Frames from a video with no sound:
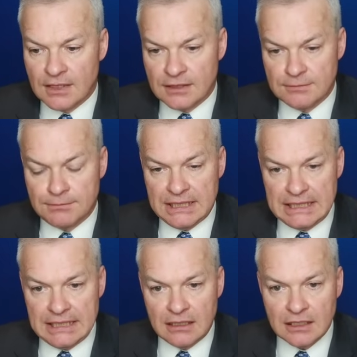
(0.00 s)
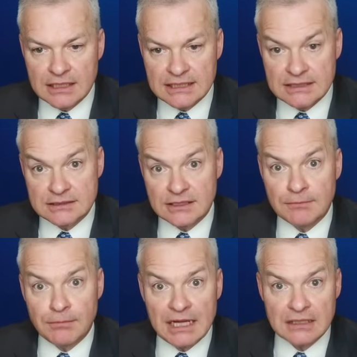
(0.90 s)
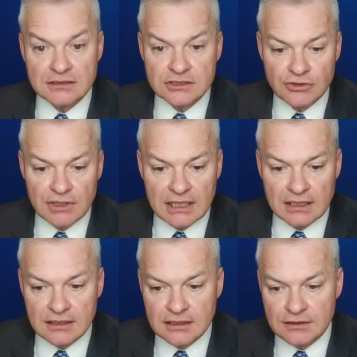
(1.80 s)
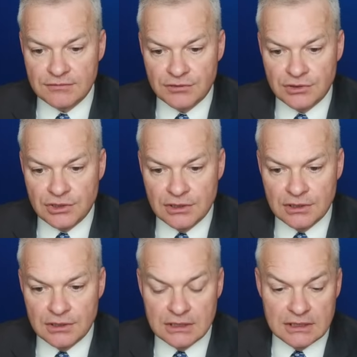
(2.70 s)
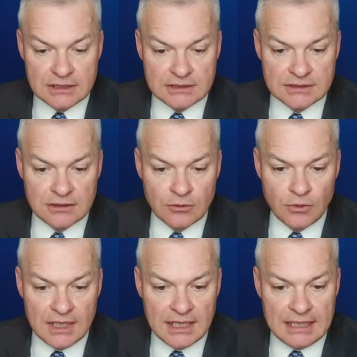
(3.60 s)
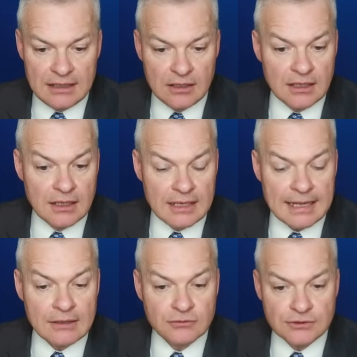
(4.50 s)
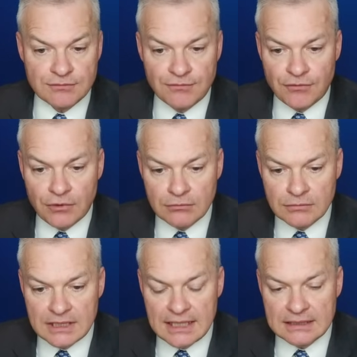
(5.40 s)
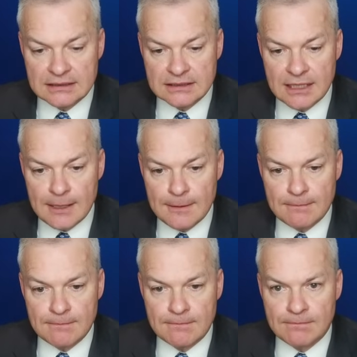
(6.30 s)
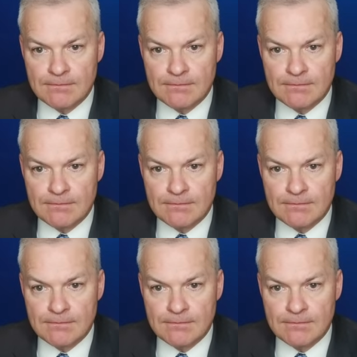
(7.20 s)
And BEI is a balanced rack leave. Still a way out from the end game.